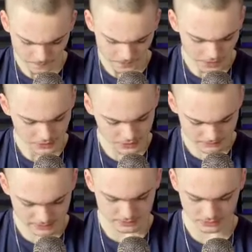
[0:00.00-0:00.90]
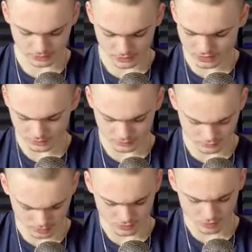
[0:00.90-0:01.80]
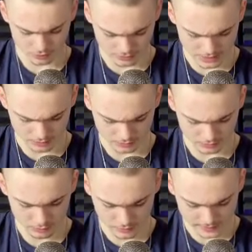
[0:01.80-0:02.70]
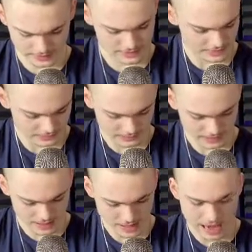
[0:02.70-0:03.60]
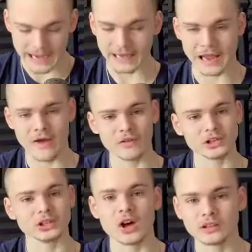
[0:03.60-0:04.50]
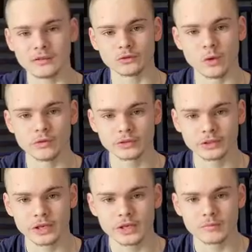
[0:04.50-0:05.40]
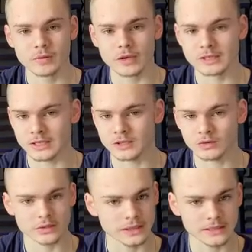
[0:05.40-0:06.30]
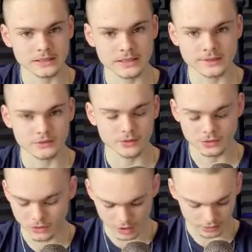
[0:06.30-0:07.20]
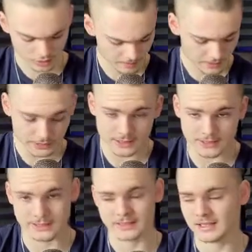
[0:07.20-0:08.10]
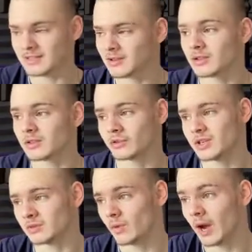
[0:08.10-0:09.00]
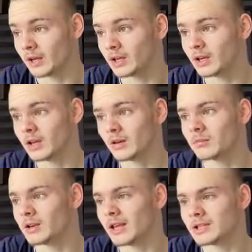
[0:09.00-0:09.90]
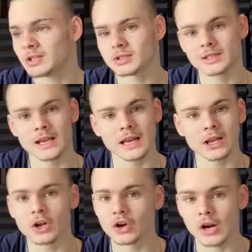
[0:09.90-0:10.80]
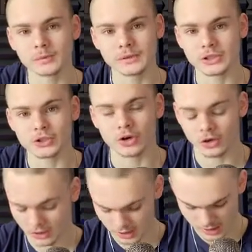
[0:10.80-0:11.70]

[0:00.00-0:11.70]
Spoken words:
this base really does go down quite easily, and I have a lot left over because it's so easy and so strong. Not because it's easy, that's not the reason why, but it's just incredibly strong.